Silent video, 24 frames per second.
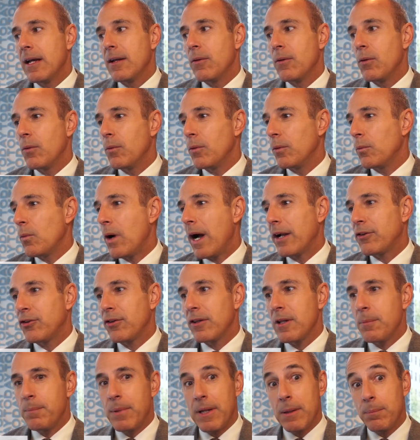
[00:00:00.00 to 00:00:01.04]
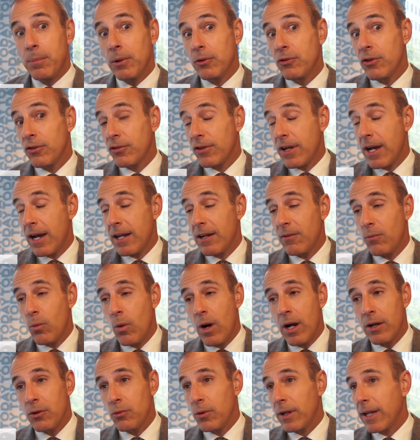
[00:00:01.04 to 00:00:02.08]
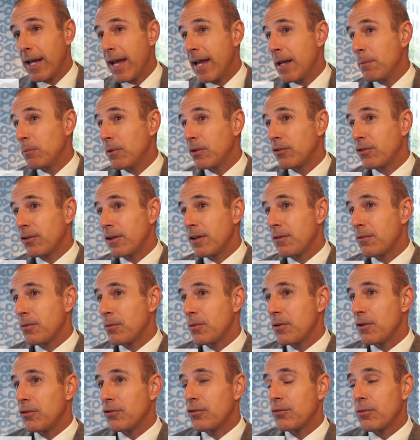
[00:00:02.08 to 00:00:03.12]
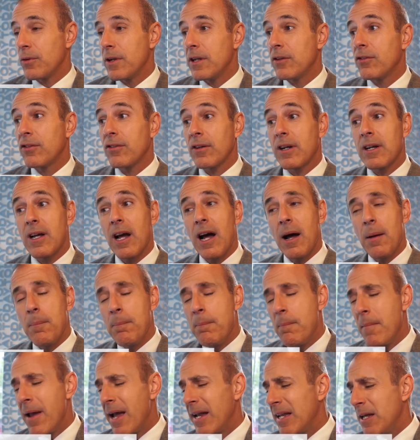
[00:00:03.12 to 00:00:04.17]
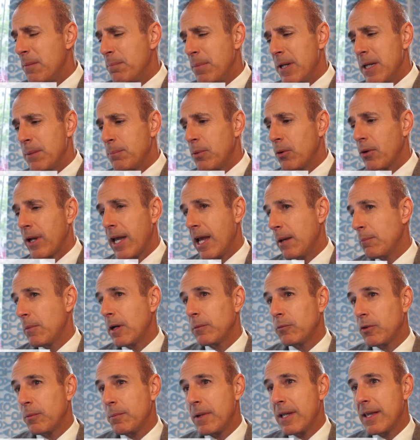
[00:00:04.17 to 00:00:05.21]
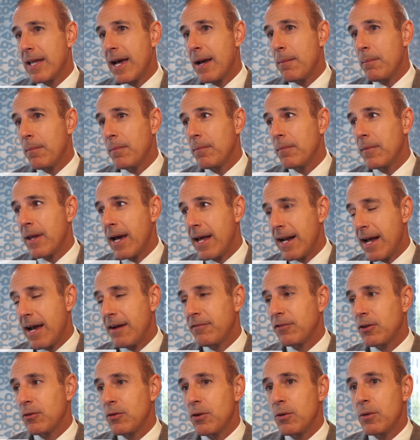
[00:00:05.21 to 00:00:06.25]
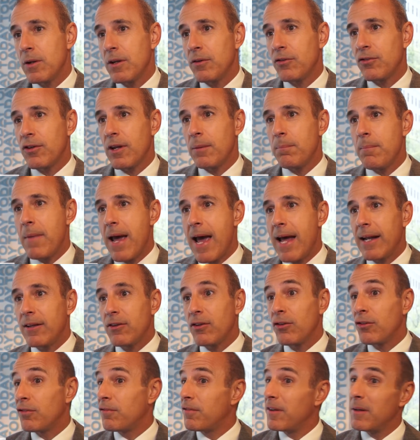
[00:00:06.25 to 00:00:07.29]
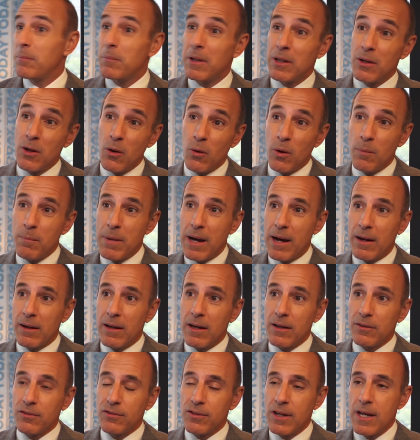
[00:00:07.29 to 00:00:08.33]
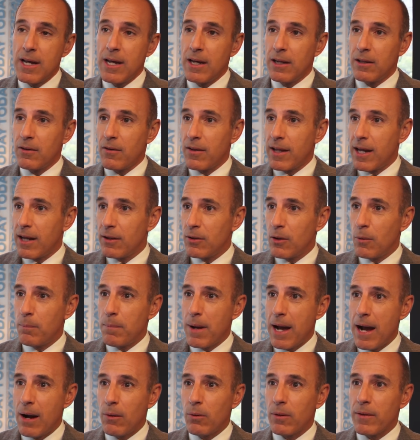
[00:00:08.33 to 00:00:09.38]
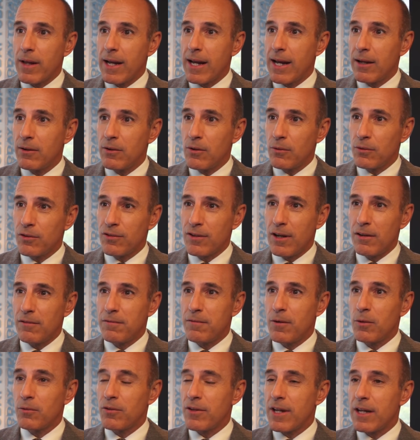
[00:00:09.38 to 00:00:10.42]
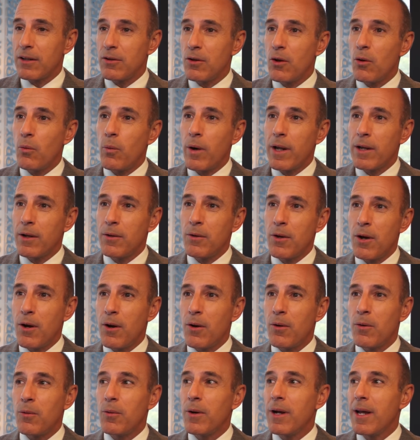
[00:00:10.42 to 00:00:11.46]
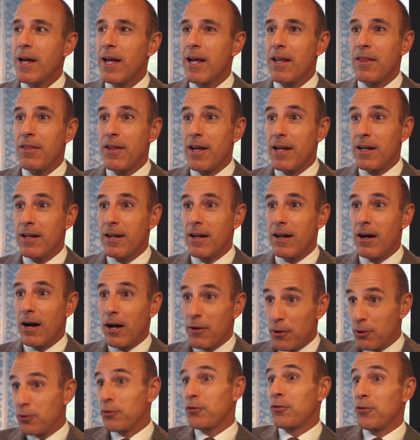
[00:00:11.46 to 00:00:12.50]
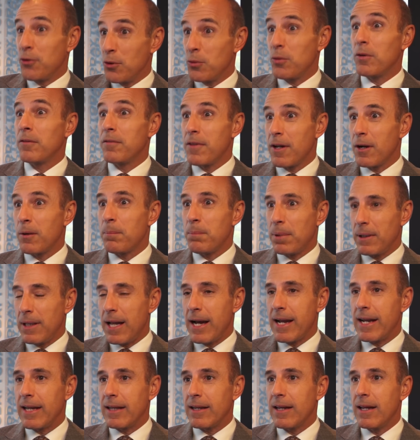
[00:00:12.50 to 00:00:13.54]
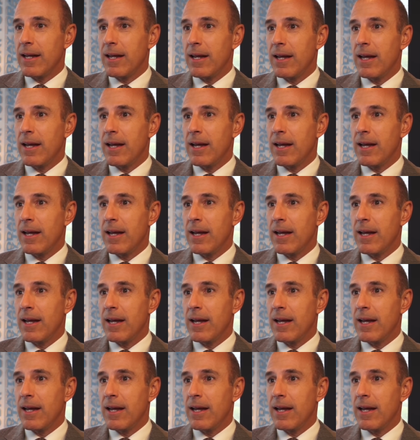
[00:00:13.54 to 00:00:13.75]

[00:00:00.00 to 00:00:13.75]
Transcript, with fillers: Watching the people just kind of wandering aimlessly through the streets. Many people came up to me that, that afternoon and said, Matt, does FEMA know about us? You know, they had no power. They had no cell phones. They had no way to know that others knew of their plight.